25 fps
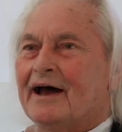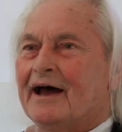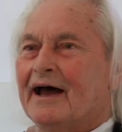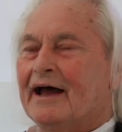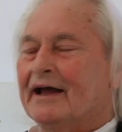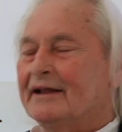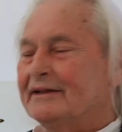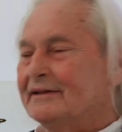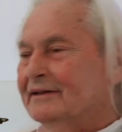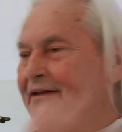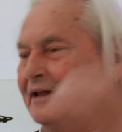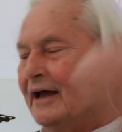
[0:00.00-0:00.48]

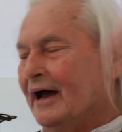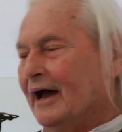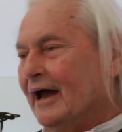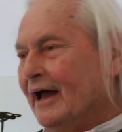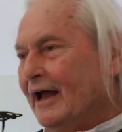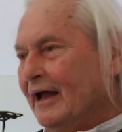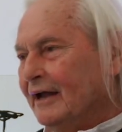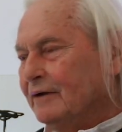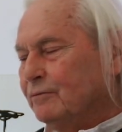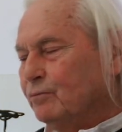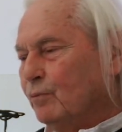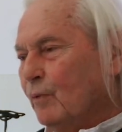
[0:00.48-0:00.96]
And I
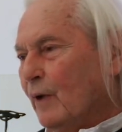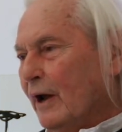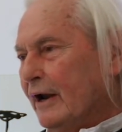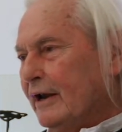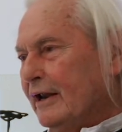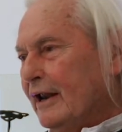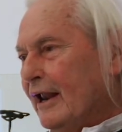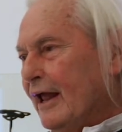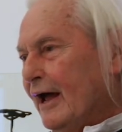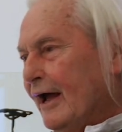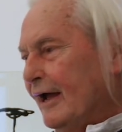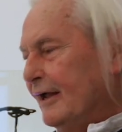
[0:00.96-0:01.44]
had
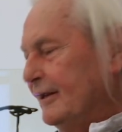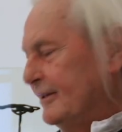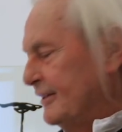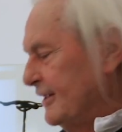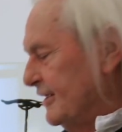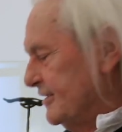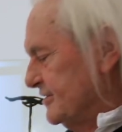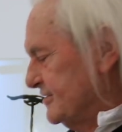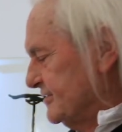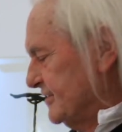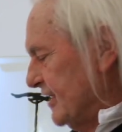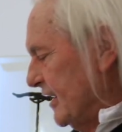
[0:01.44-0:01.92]
one
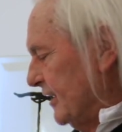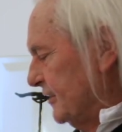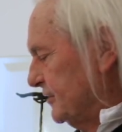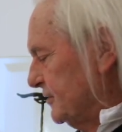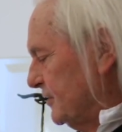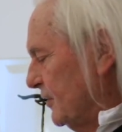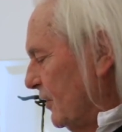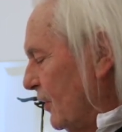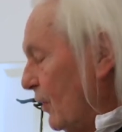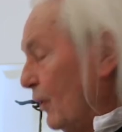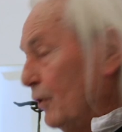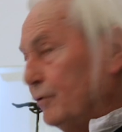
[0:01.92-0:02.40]
light
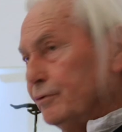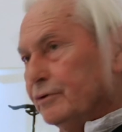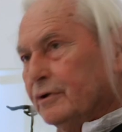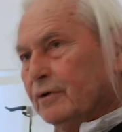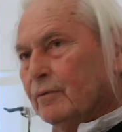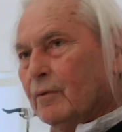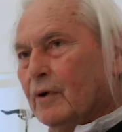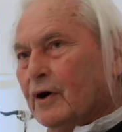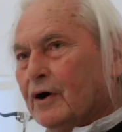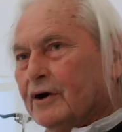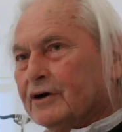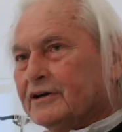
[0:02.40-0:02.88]
set on
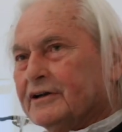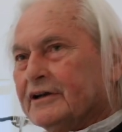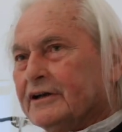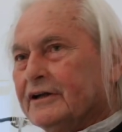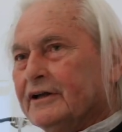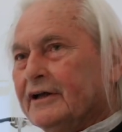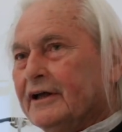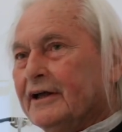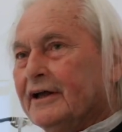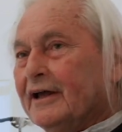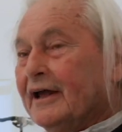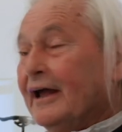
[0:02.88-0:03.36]
the
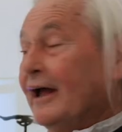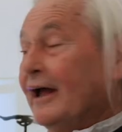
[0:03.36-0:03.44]
water,